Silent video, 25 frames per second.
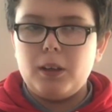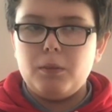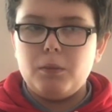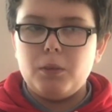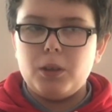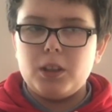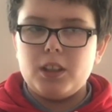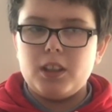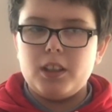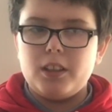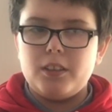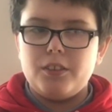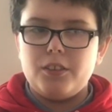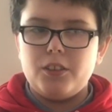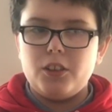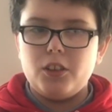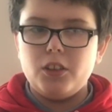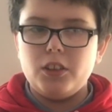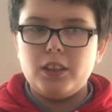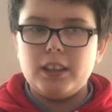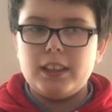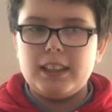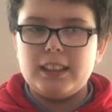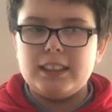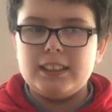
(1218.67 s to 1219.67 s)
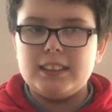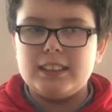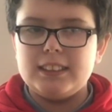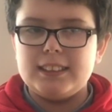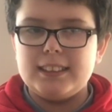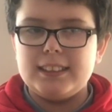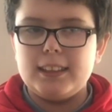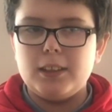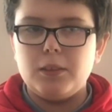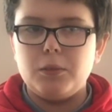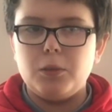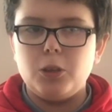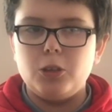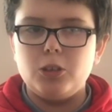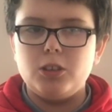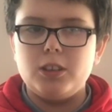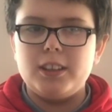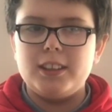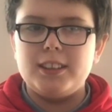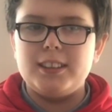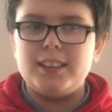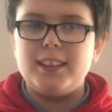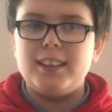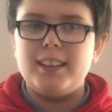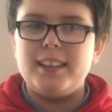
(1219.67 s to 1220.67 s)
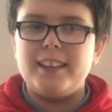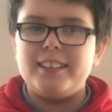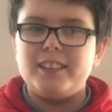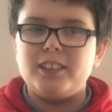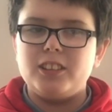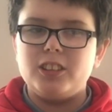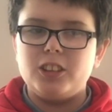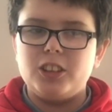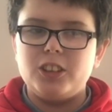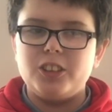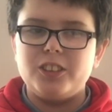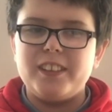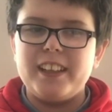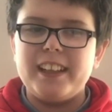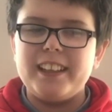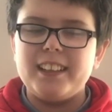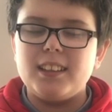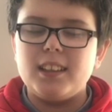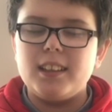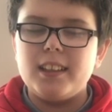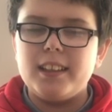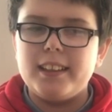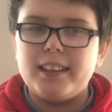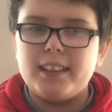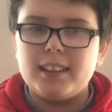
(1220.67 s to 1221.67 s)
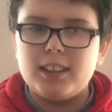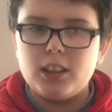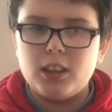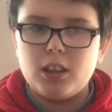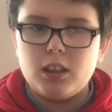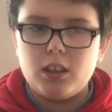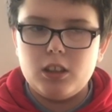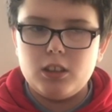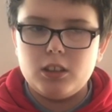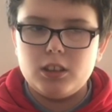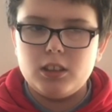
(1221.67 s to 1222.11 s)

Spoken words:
one of the few nations in the world to directly include